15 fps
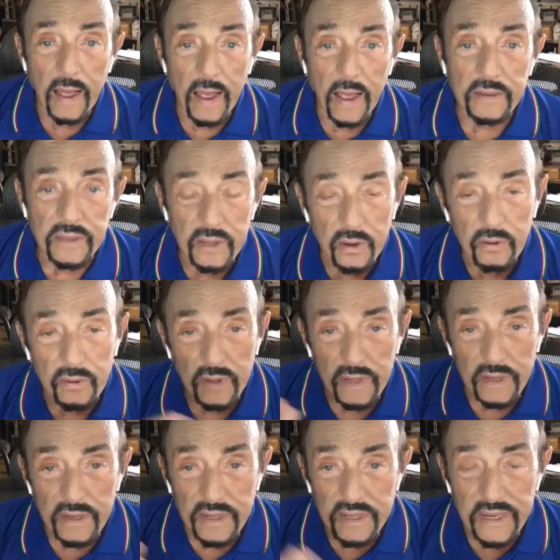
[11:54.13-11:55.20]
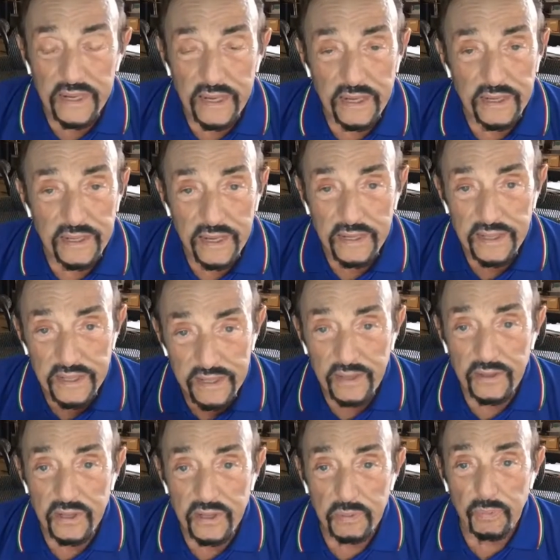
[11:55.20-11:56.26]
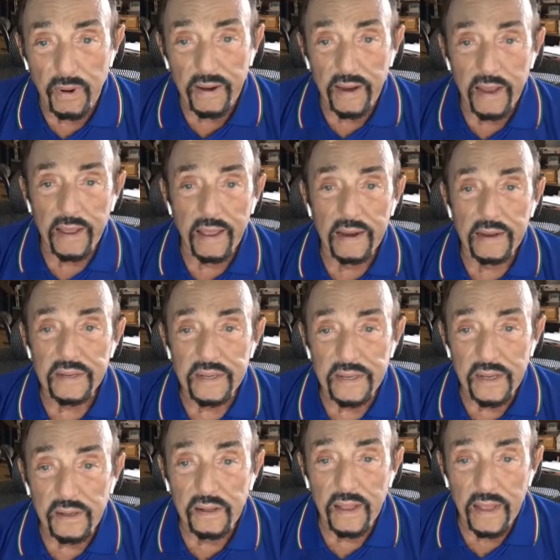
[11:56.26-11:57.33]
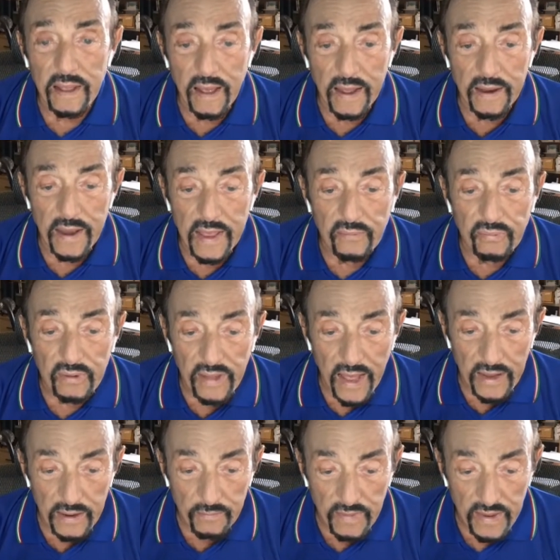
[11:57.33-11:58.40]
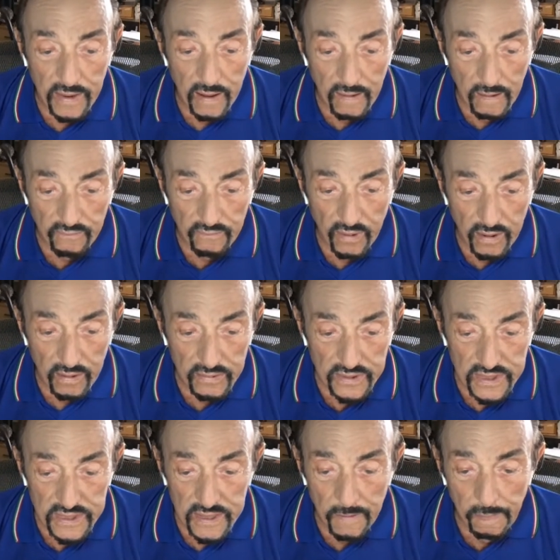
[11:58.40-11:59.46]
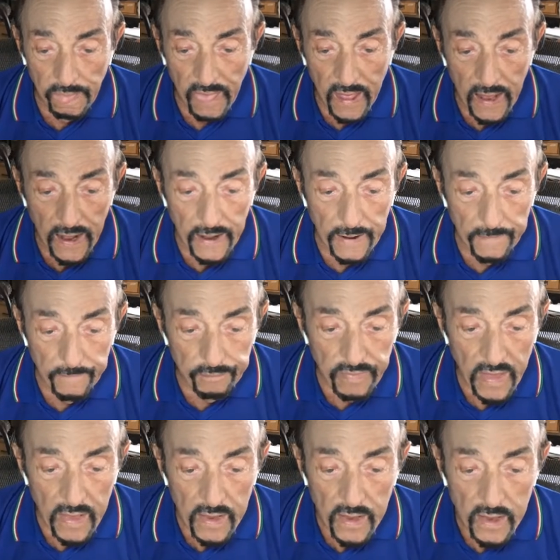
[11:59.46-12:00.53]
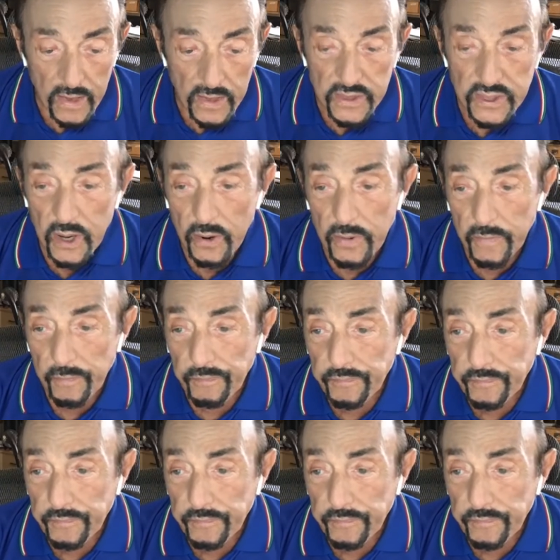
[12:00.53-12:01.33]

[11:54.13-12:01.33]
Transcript: And so the disease is still spreading and is still an evil enemy of ours. One of